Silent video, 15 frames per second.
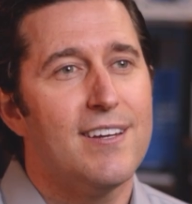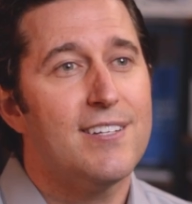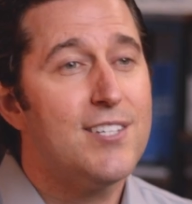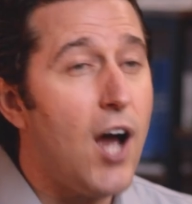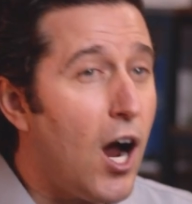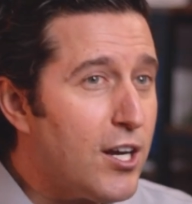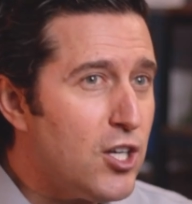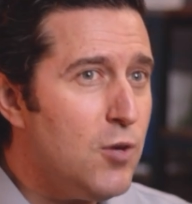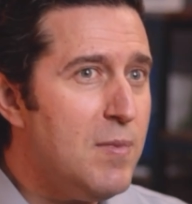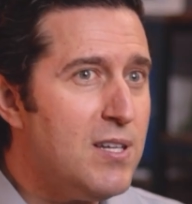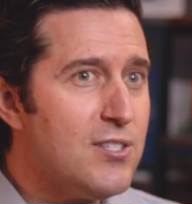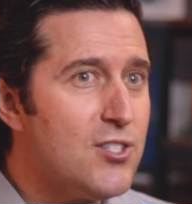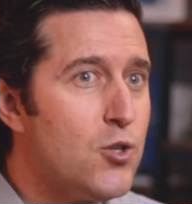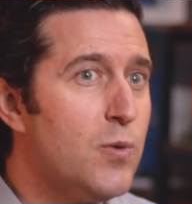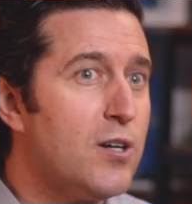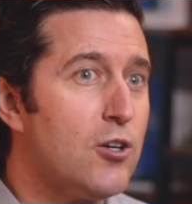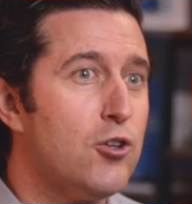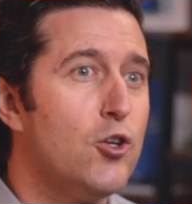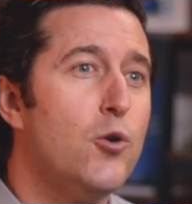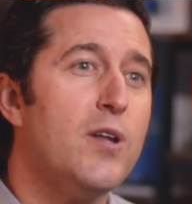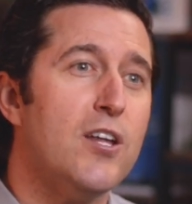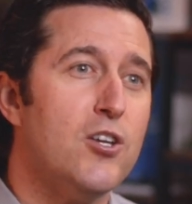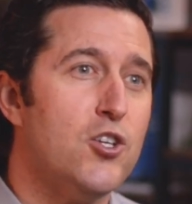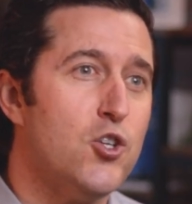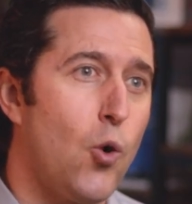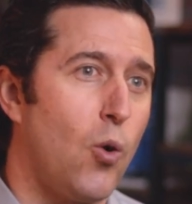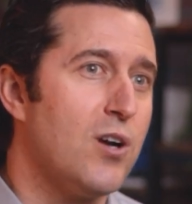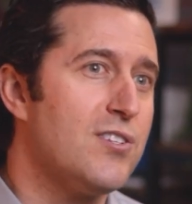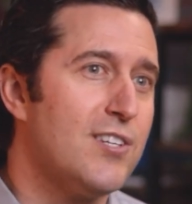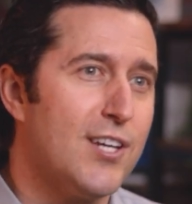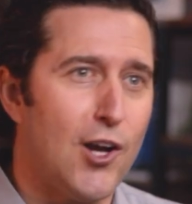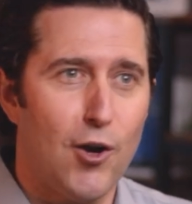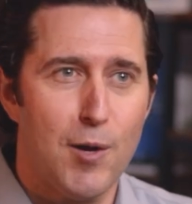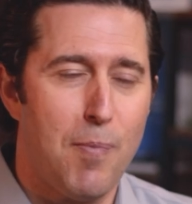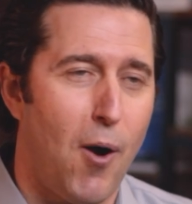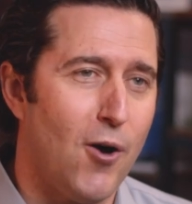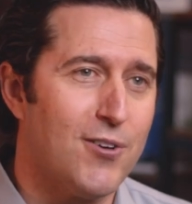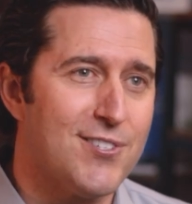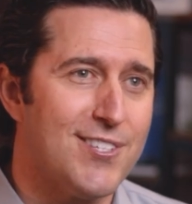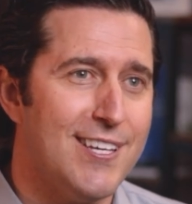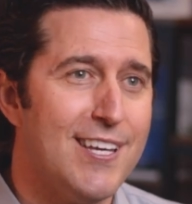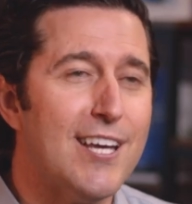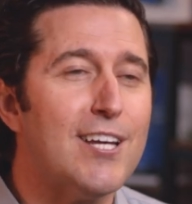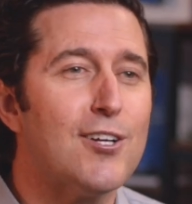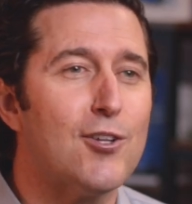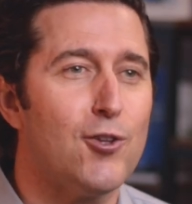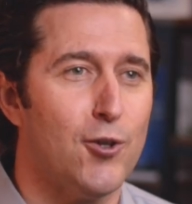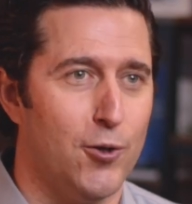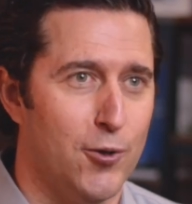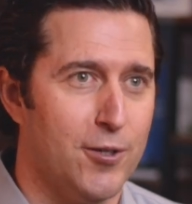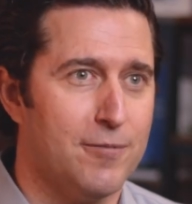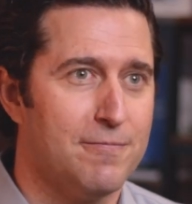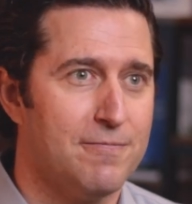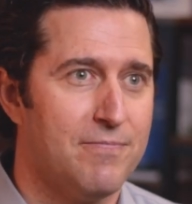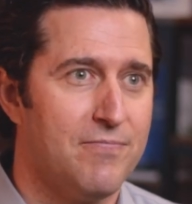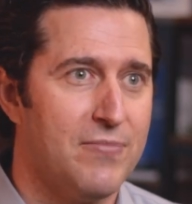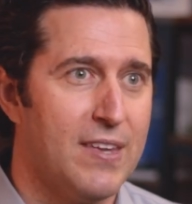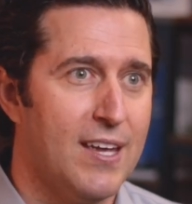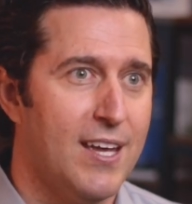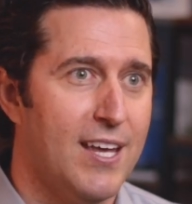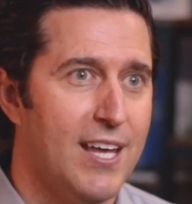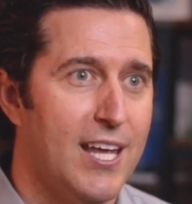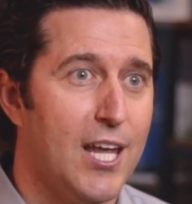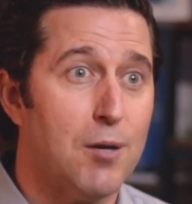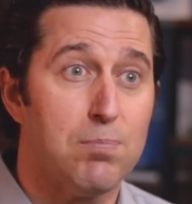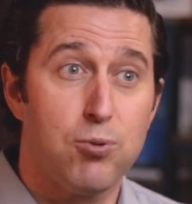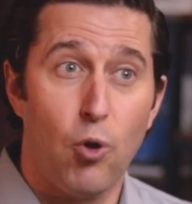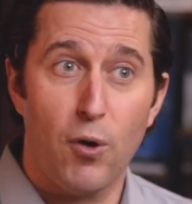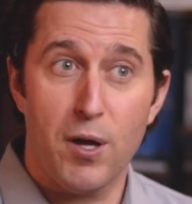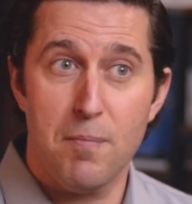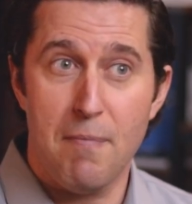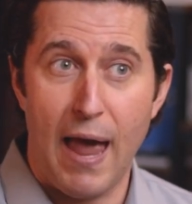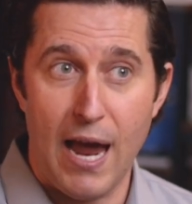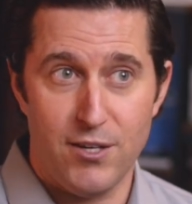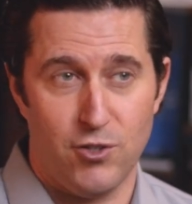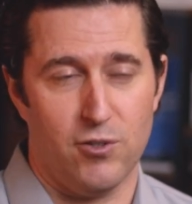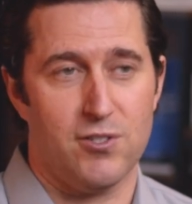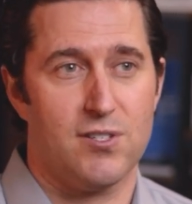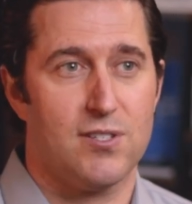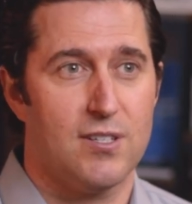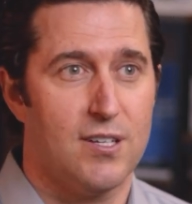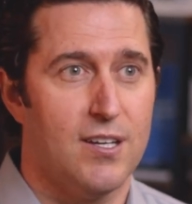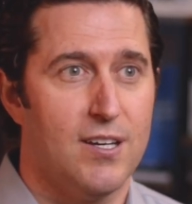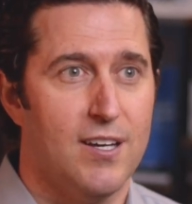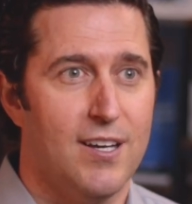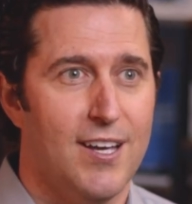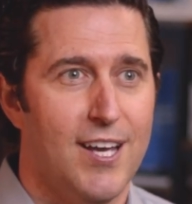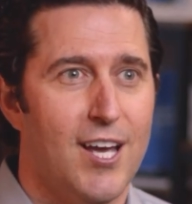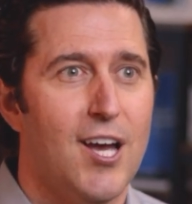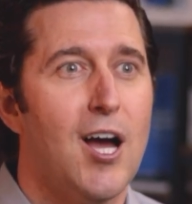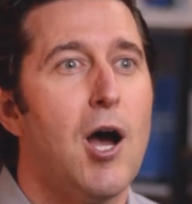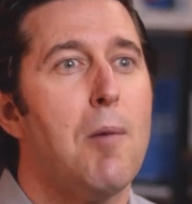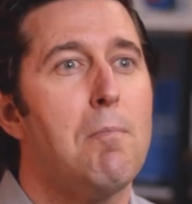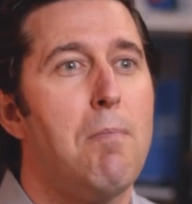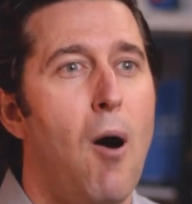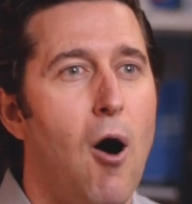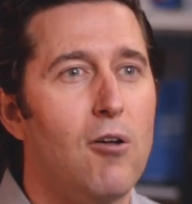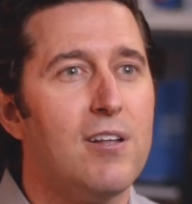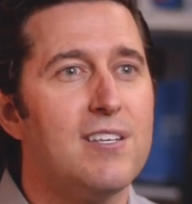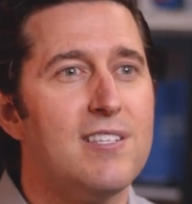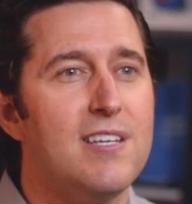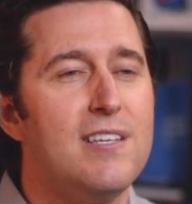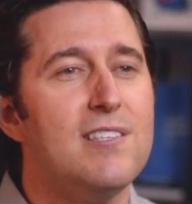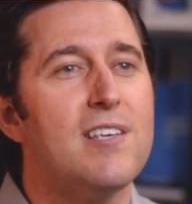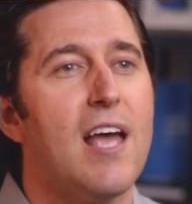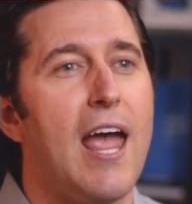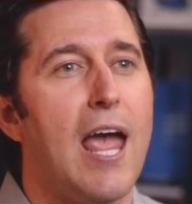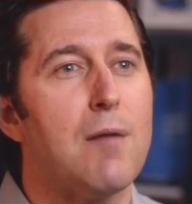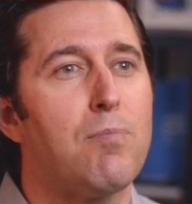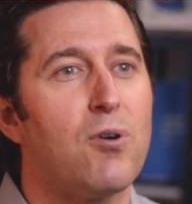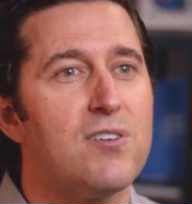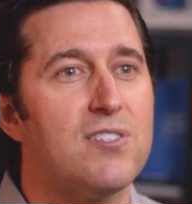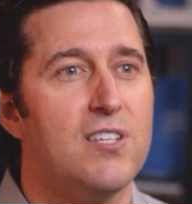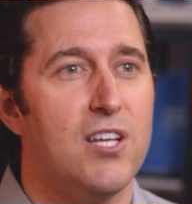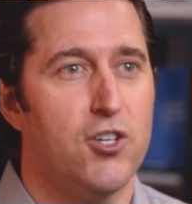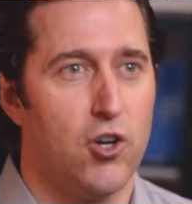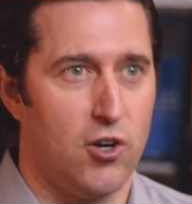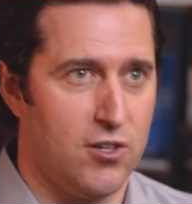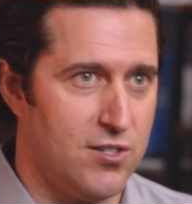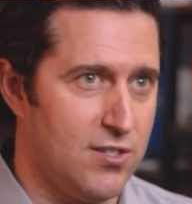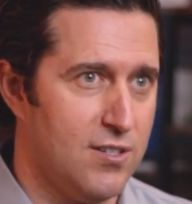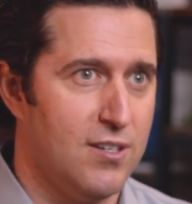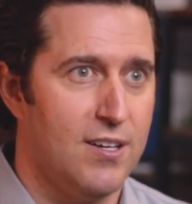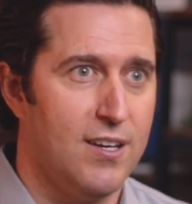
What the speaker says: Documents to include in your security policy include employee manuals, policies and procedures,